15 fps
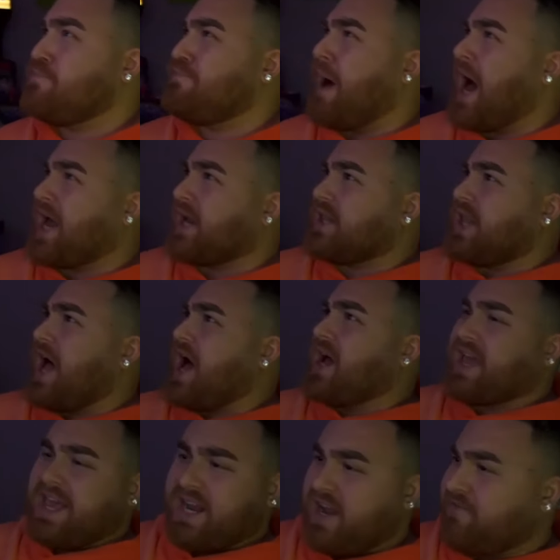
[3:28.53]
monologue
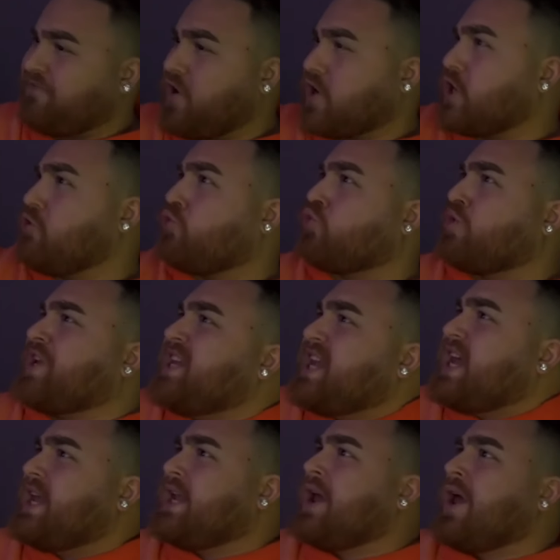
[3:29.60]
and I fucking read it?